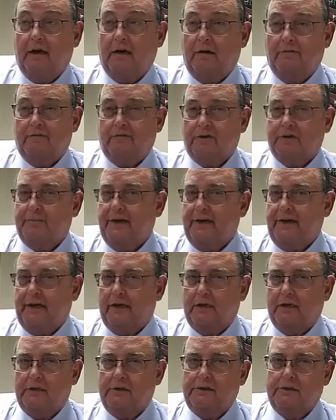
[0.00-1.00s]
for speeding,
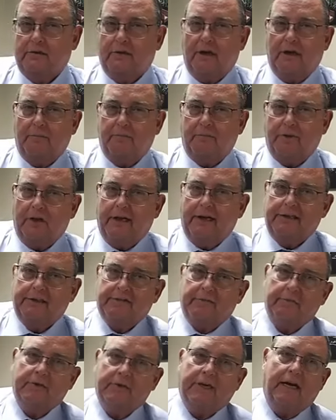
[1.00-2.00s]
because you got plates
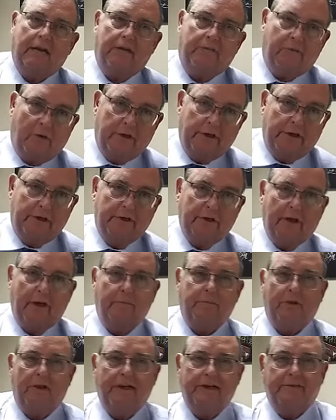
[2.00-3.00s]
from California, you got
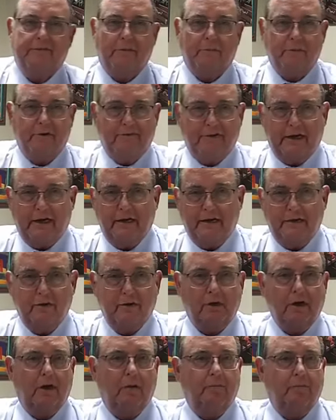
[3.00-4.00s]
plates from Nevada, you
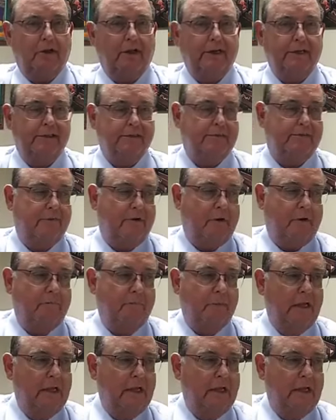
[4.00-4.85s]
got plates from